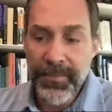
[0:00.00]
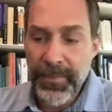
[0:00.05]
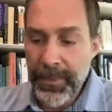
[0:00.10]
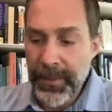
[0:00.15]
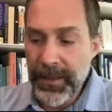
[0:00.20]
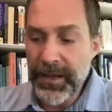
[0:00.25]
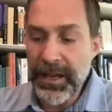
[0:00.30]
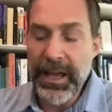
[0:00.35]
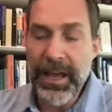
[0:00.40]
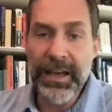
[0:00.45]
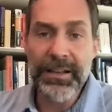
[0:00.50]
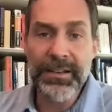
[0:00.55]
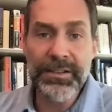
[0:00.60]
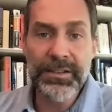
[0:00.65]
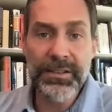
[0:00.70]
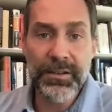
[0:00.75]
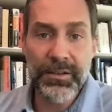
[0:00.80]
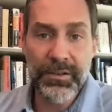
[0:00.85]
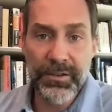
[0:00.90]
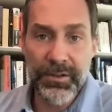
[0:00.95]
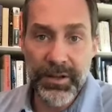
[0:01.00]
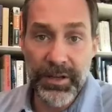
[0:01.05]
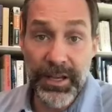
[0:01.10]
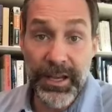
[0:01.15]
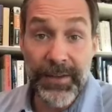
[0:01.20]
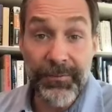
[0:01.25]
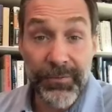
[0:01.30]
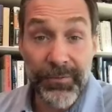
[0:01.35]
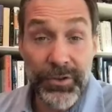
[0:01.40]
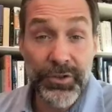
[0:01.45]
that has the
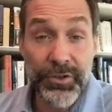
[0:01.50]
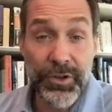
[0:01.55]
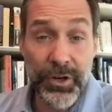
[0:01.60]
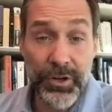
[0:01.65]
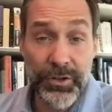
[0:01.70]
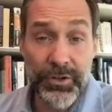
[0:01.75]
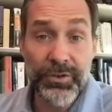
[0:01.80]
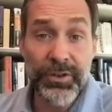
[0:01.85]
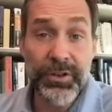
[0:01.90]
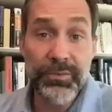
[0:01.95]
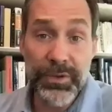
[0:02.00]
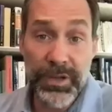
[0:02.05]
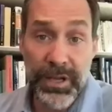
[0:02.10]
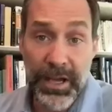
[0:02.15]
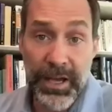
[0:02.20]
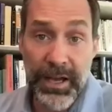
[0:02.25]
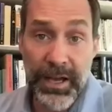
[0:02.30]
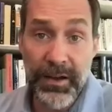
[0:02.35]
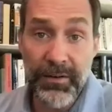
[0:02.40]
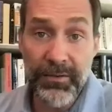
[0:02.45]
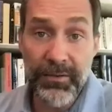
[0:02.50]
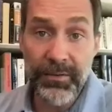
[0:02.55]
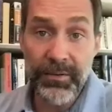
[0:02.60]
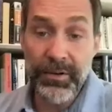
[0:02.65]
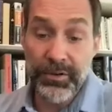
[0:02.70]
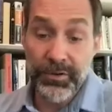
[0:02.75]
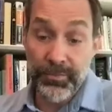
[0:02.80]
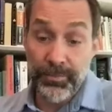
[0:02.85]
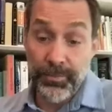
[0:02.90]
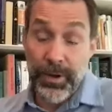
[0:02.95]
infrastructure that we have,
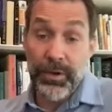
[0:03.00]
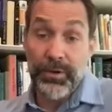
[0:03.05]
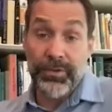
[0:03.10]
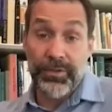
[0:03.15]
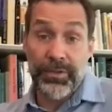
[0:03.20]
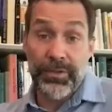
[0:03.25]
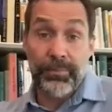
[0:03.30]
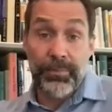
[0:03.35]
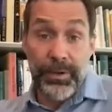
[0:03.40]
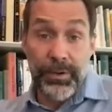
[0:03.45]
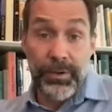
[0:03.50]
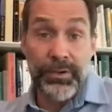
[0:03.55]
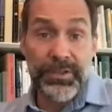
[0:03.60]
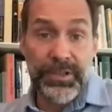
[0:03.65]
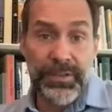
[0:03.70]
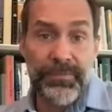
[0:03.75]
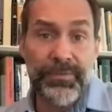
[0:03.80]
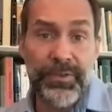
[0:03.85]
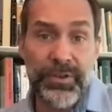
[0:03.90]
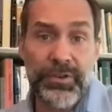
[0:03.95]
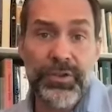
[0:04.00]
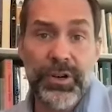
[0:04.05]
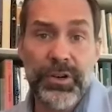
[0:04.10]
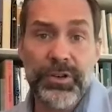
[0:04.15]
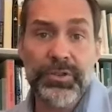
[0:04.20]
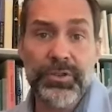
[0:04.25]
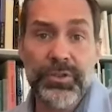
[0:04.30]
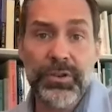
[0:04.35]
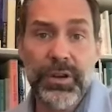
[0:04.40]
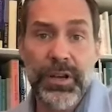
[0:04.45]
both the built
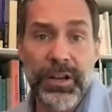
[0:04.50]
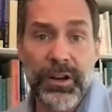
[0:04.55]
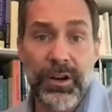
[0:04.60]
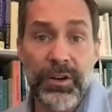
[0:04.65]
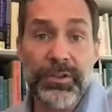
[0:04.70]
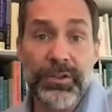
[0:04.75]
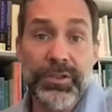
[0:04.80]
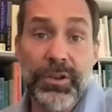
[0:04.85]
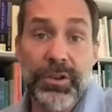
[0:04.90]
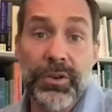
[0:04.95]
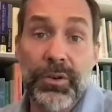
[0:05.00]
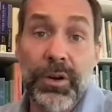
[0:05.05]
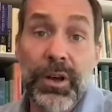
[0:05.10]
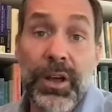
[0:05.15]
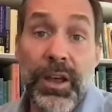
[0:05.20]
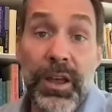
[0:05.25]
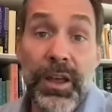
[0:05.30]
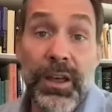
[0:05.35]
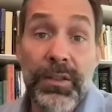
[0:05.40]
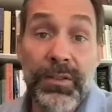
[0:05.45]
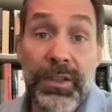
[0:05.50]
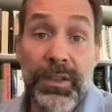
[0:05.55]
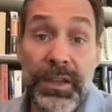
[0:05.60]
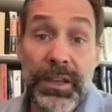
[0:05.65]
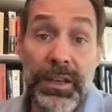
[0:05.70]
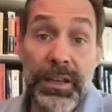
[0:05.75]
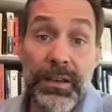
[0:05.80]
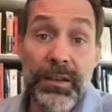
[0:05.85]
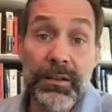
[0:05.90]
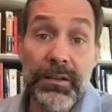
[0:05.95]
infrastructure and also
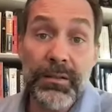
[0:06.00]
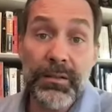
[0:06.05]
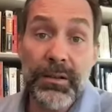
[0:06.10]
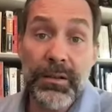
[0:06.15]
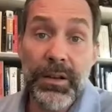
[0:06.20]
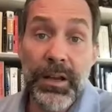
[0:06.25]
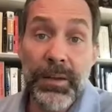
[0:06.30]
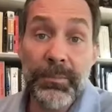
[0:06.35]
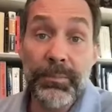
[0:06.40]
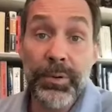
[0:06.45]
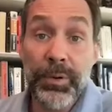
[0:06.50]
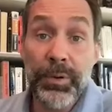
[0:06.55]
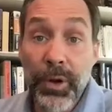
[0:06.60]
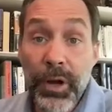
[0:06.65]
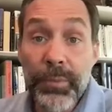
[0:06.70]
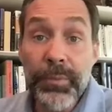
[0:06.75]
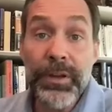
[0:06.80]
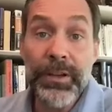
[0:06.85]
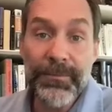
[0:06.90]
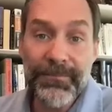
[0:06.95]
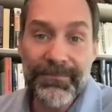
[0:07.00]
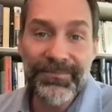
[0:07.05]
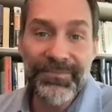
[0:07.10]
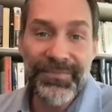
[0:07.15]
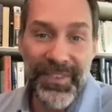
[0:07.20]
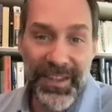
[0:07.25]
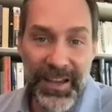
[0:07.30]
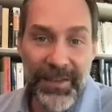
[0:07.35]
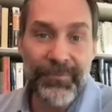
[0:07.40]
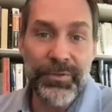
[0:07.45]
the employment
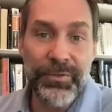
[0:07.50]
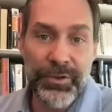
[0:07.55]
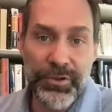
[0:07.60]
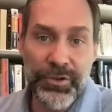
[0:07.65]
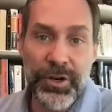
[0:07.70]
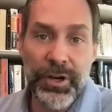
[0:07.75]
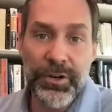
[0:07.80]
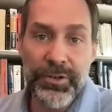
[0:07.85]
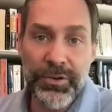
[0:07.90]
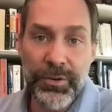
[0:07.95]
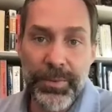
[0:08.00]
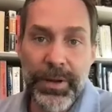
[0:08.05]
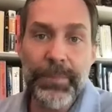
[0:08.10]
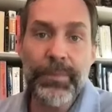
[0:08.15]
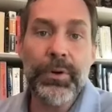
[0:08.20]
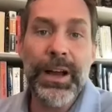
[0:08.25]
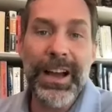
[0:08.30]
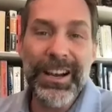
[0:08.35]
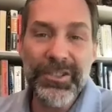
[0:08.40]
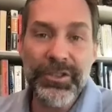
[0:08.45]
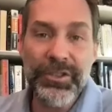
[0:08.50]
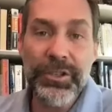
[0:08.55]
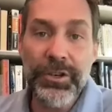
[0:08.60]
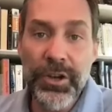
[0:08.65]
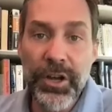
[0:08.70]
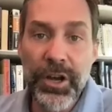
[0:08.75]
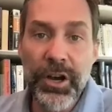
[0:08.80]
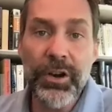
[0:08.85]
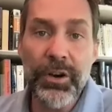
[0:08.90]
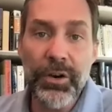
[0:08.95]
infrastructure. People actually
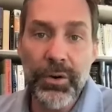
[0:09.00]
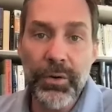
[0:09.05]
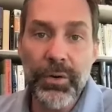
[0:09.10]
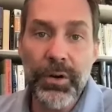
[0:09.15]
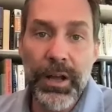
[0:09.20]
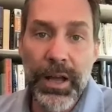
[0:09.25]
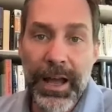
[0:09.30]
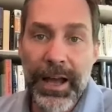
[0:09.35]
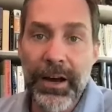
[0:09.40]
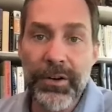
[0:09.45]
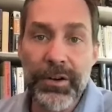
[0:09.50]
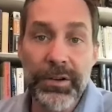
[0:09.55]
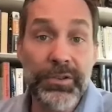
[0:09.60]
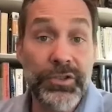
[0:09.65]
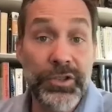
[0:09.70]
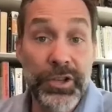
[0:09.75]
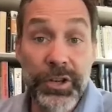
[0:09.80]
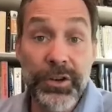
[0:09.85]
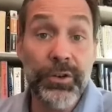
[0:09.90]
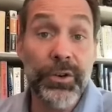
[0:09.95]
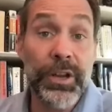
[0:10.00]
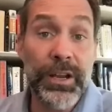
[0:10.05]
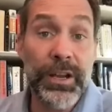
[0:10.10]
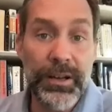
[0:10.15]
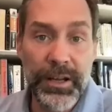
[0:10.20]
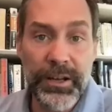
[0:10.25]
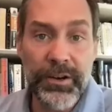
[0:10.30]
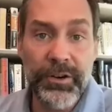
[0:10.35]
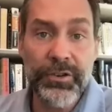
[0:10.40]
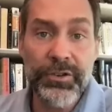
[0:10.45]
know how to generate
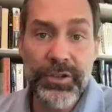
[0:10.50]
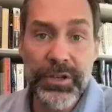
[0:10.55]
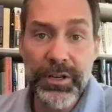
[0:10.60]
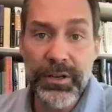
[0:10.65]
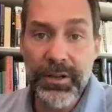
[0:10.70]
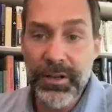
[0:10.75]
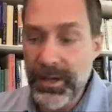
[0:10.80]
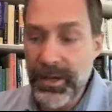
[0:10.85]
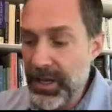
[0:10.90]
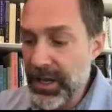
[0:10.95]
energy.